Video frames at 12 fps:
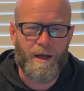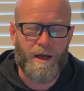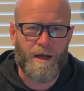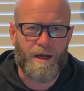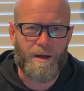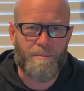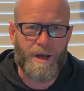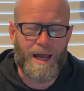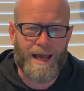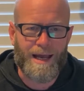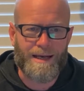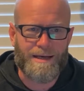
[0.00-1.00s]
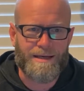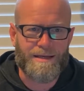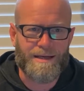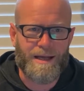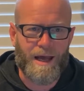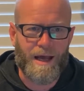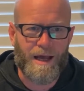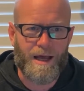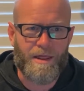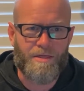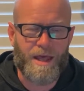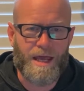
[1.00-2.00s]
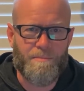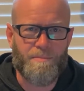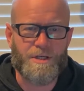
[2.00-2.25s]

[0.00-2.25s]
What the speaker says: their